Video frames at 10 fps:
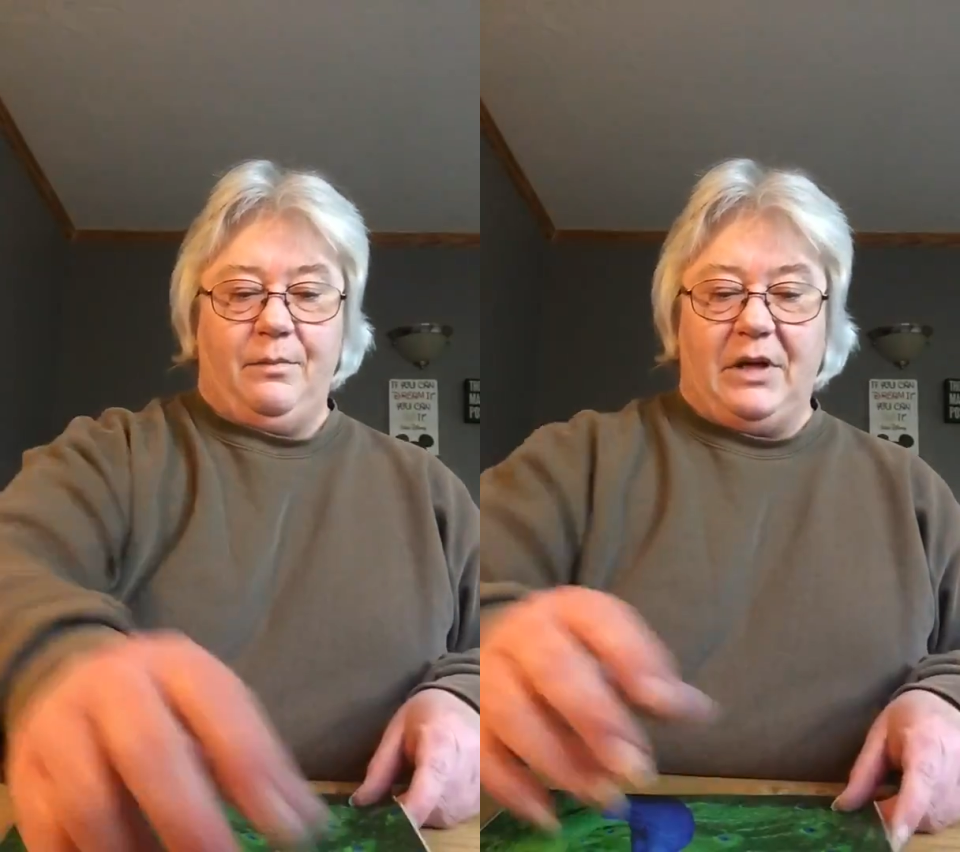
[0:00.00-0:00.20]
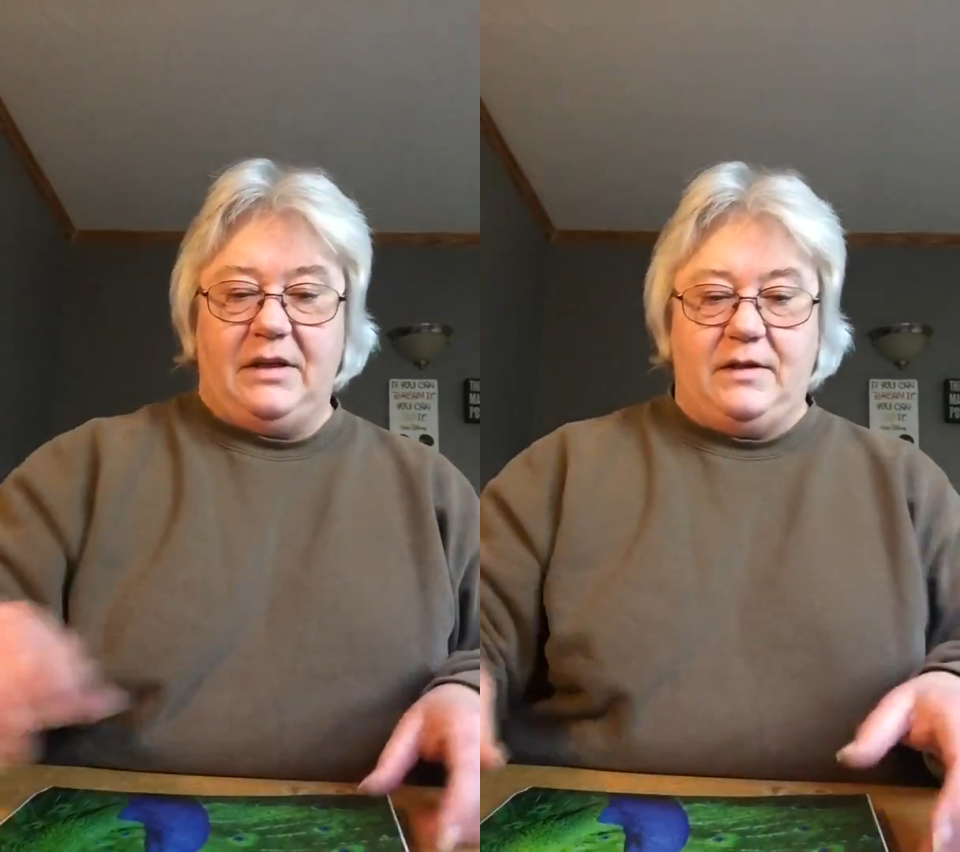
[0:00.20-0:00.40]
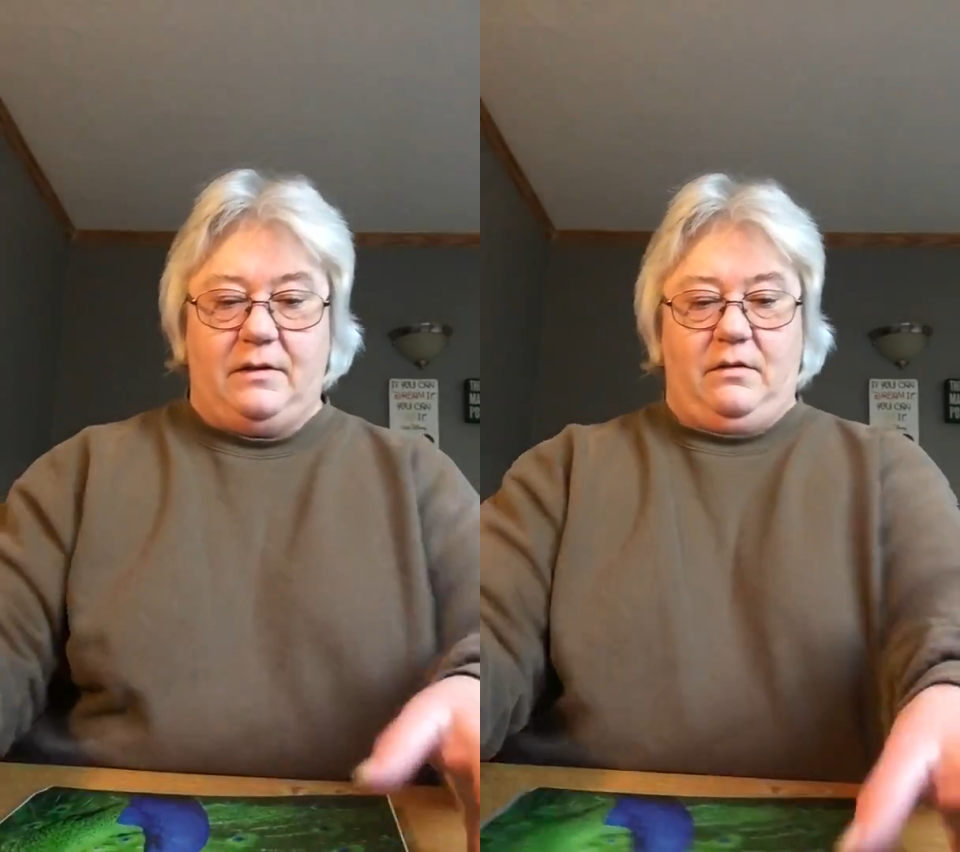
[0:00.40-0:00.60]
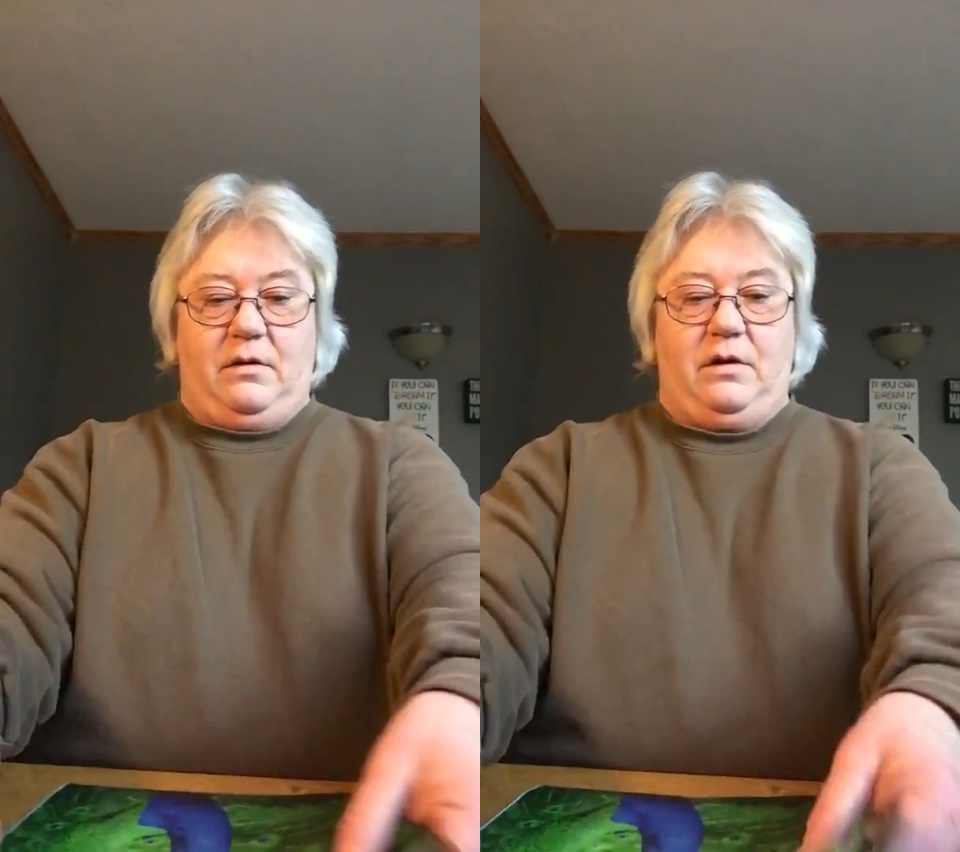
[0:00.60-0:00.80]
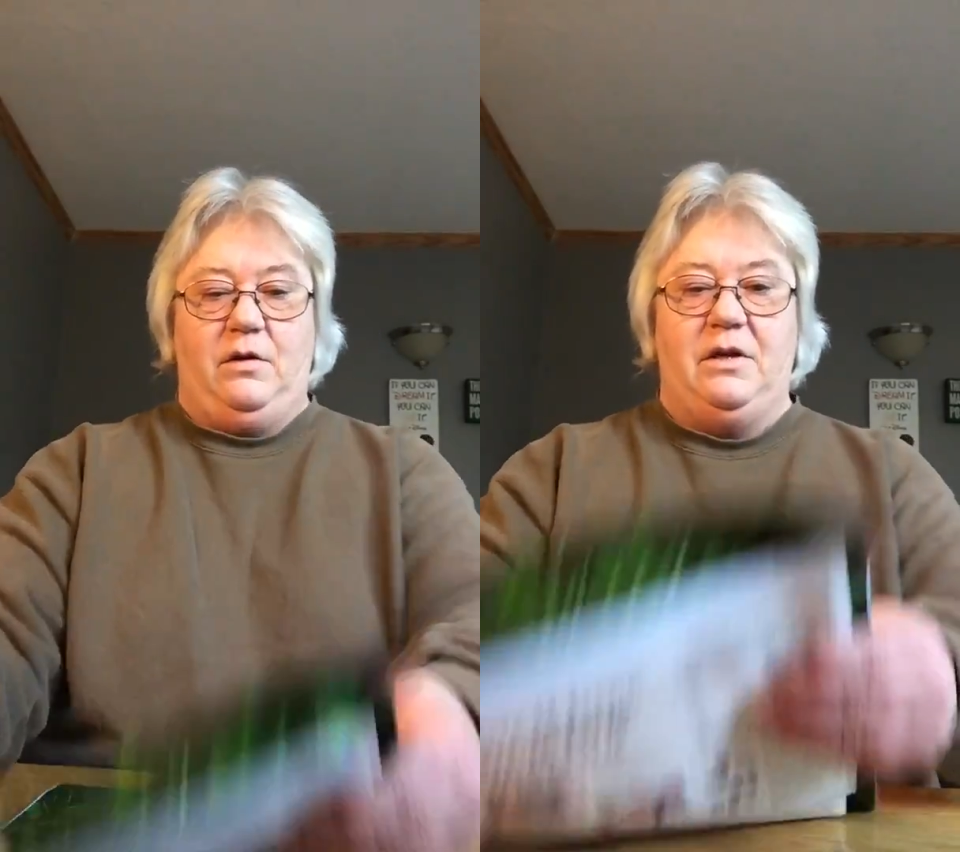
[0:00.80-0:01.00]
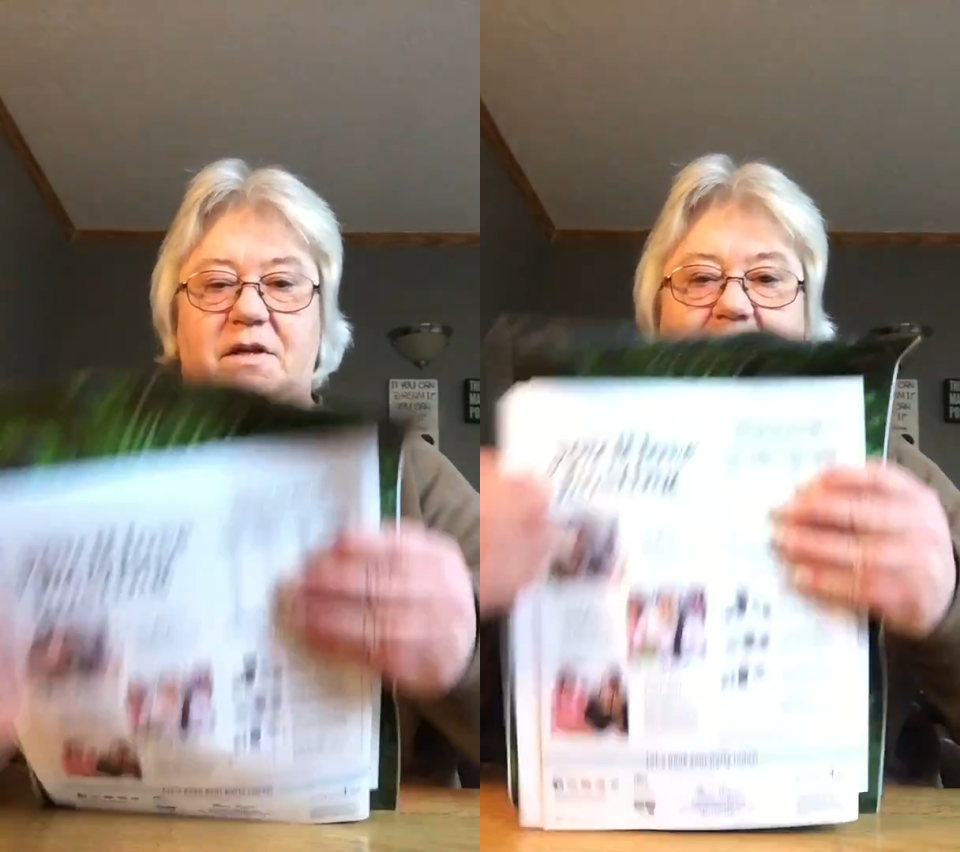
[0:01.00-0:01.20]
But you can